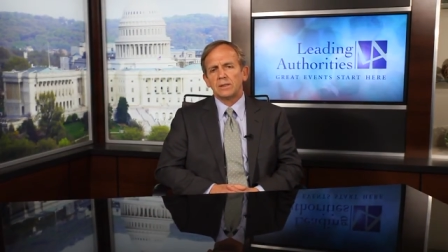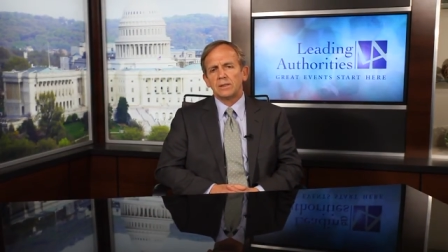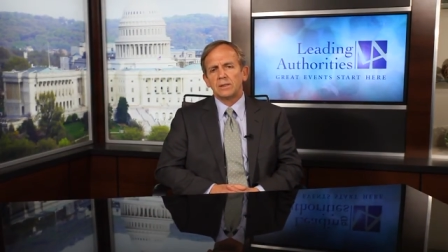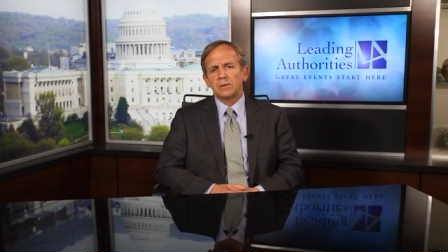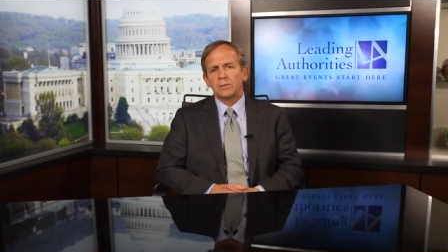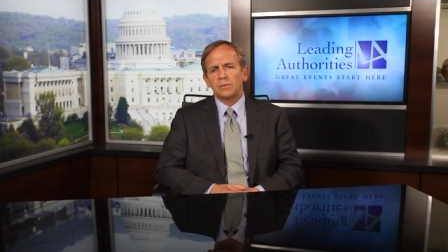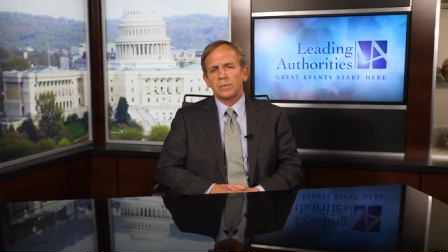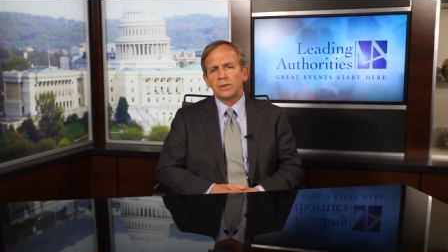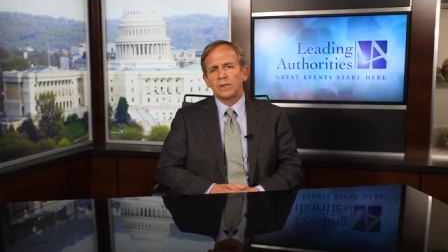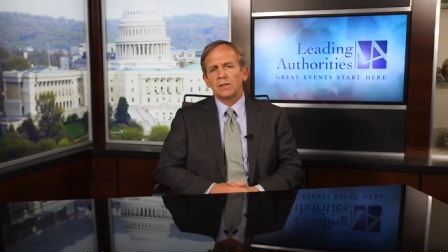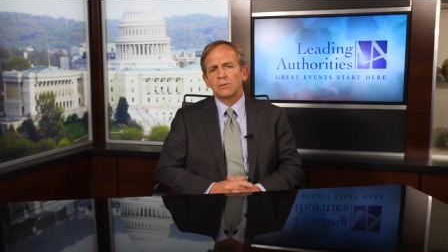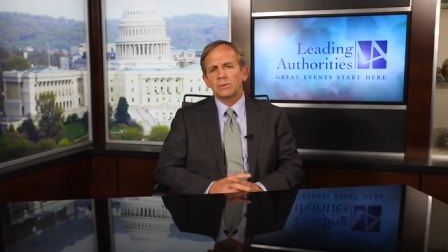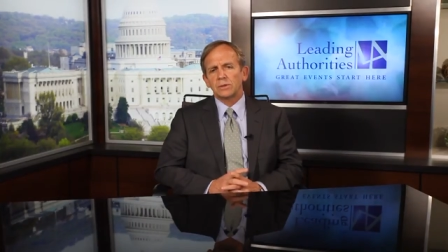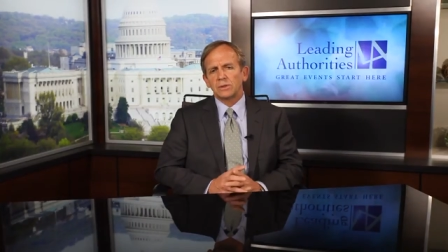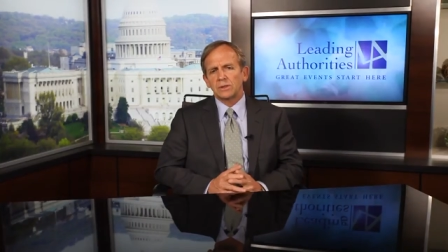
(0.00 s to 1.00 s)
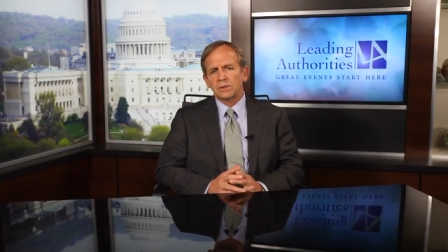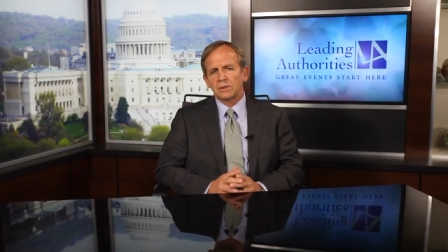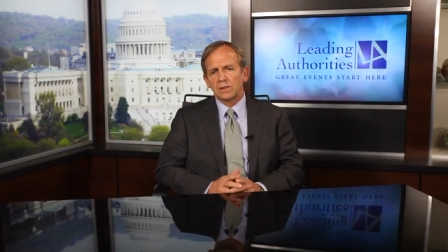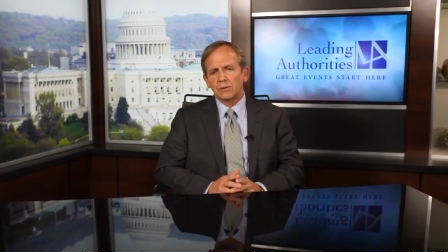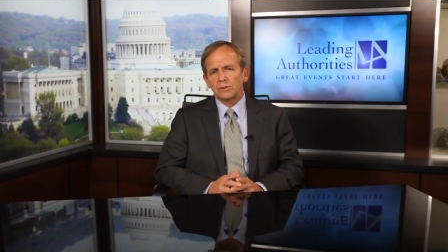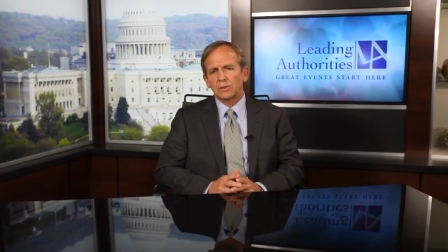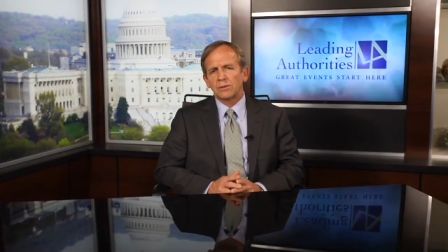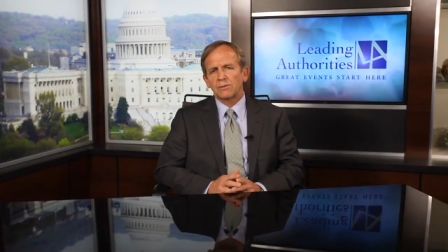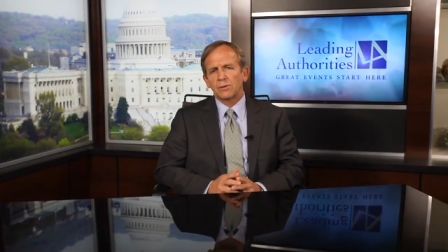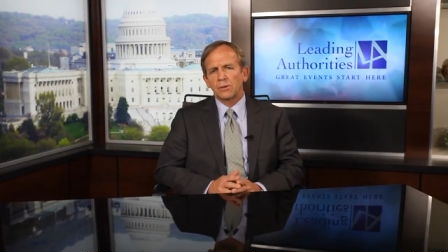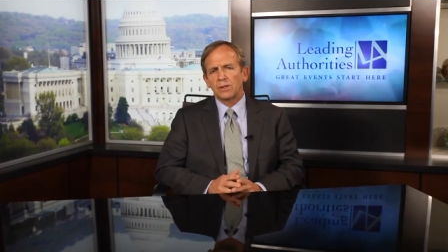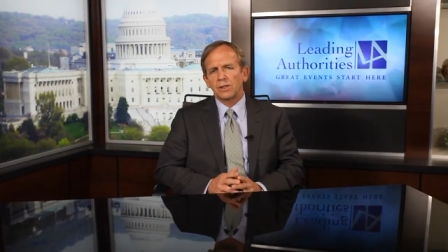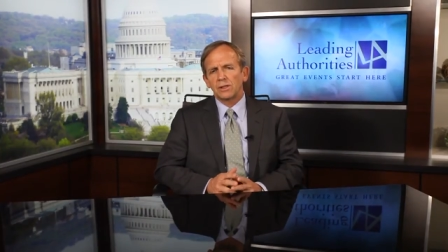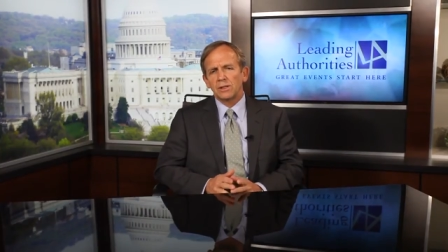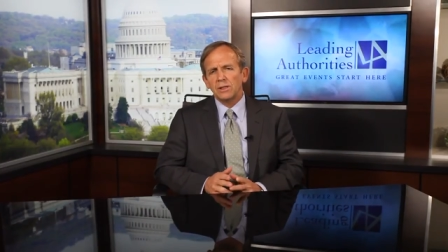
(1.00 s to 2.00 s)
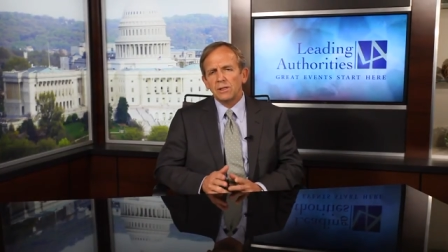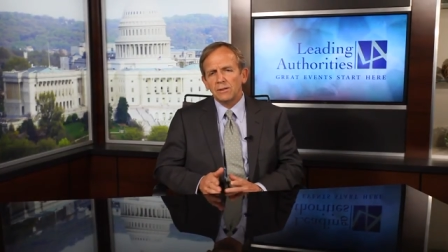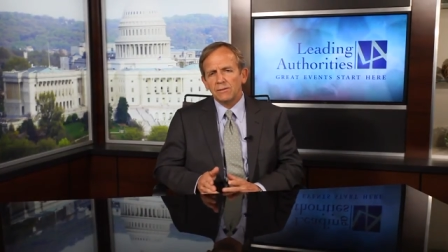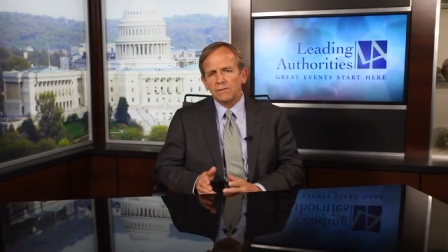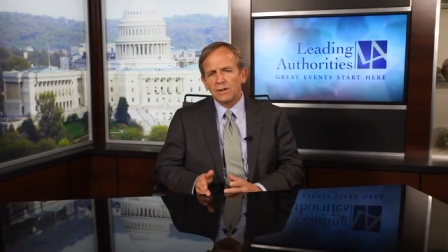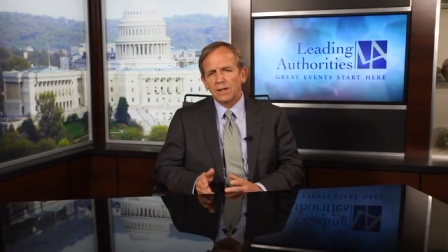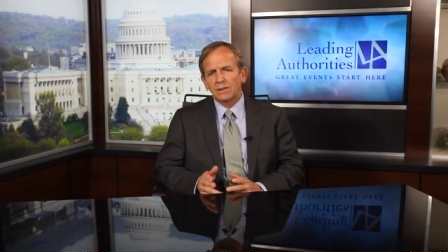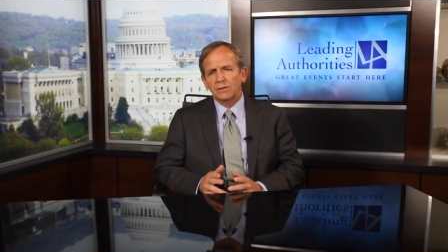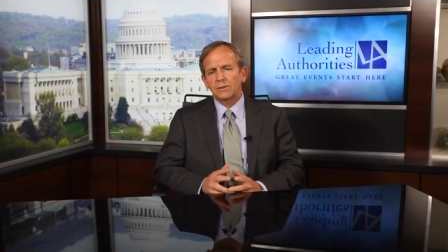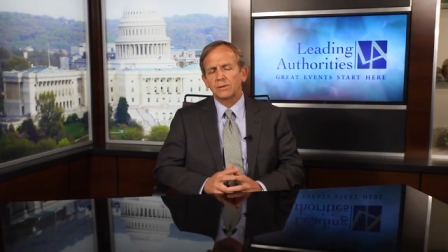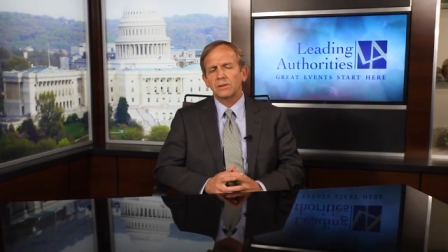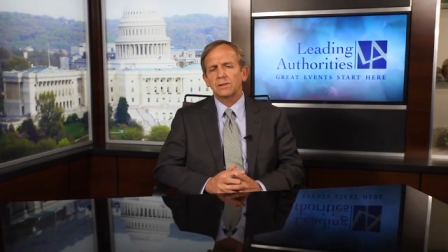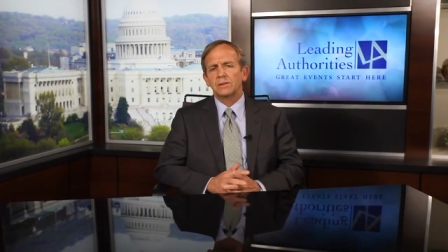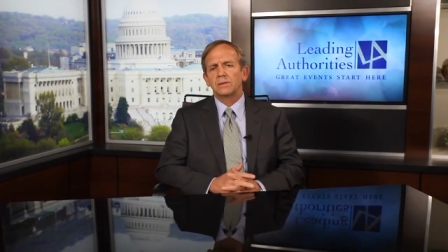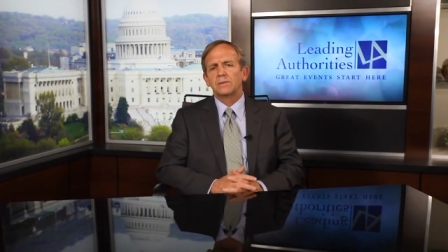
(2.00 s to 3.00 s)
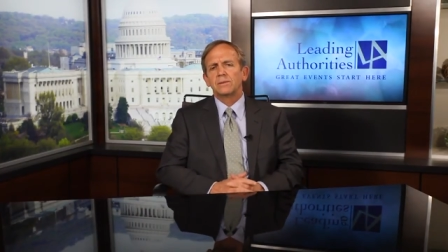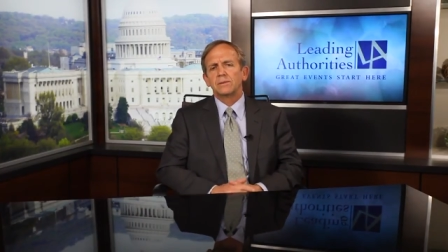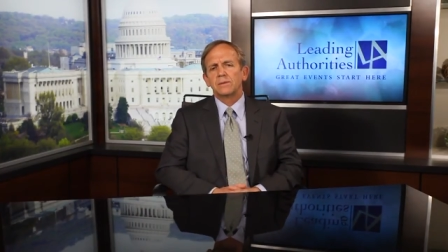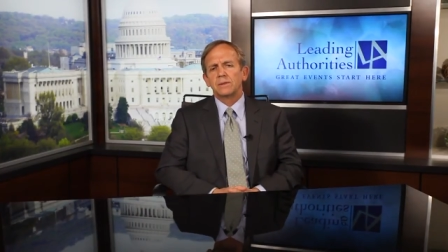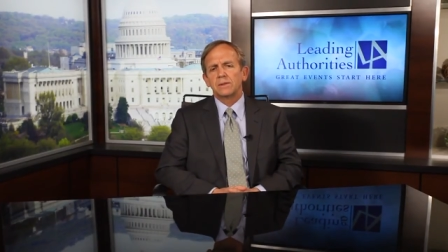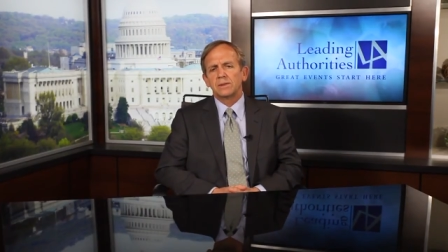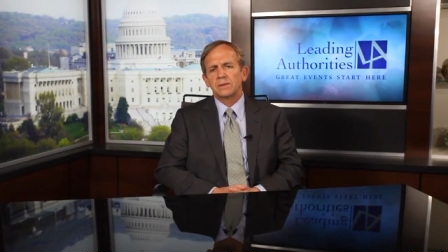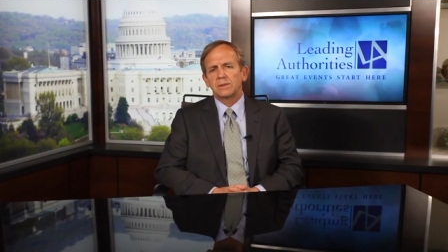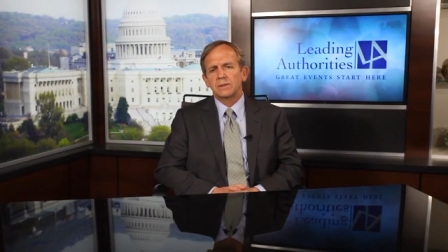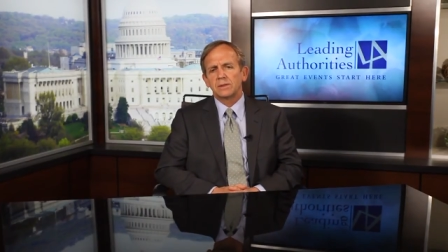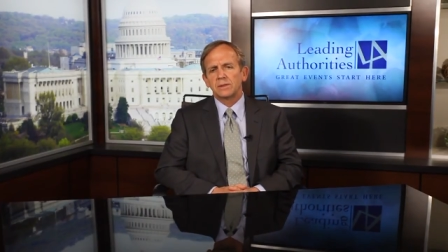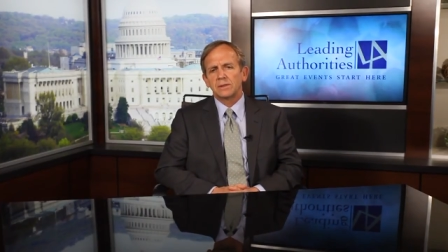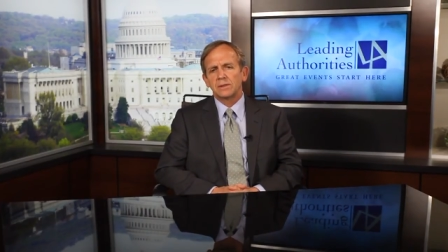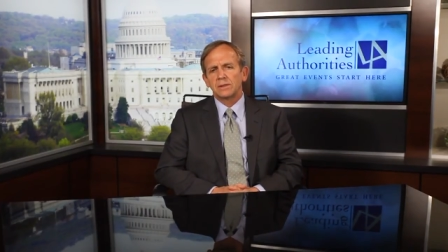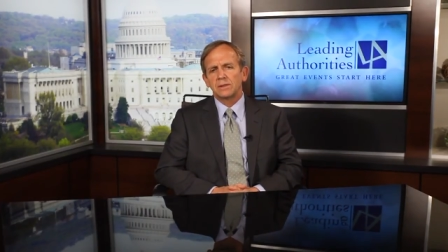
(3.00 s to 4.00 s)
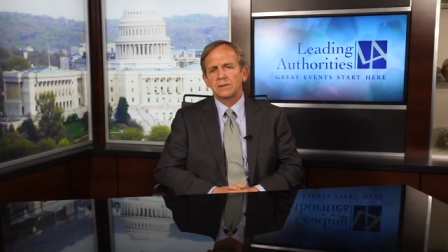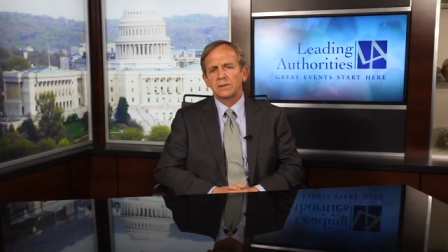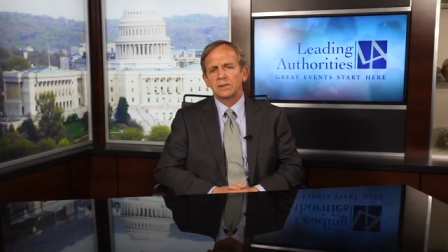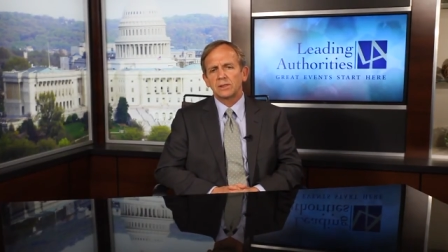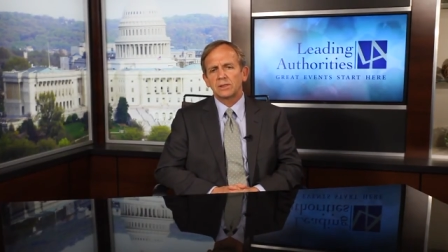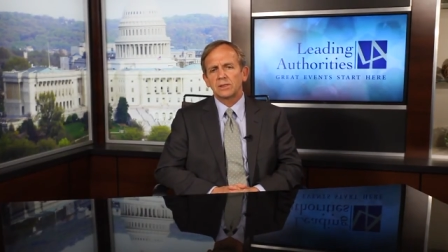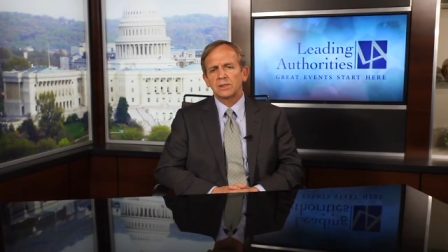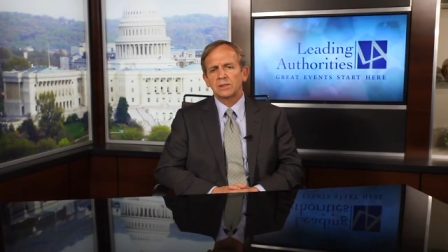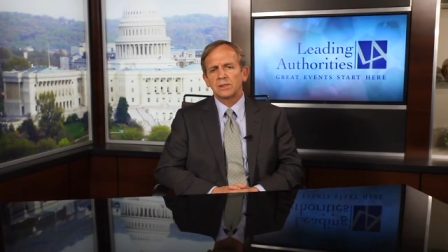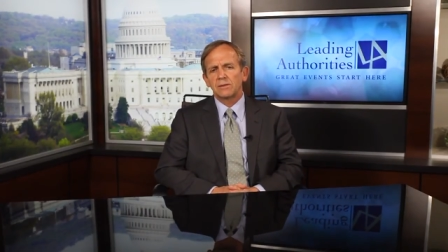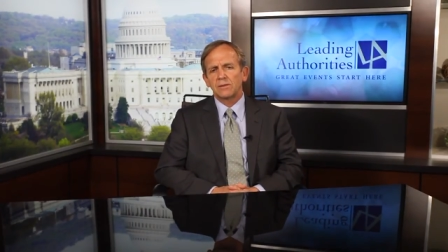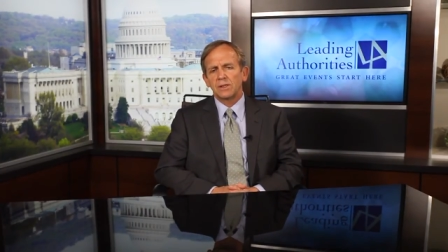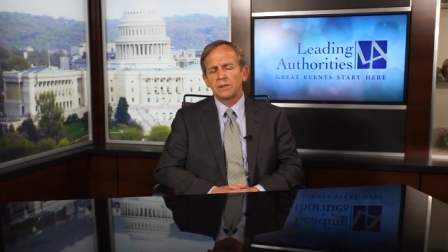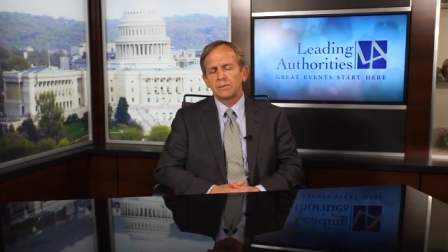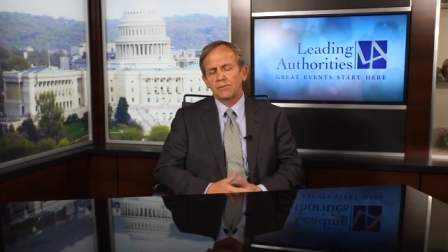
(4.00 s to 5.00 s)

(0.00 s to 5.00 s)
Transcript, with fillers: Uh, but that was, a, that was a very key factor in, in the success of that.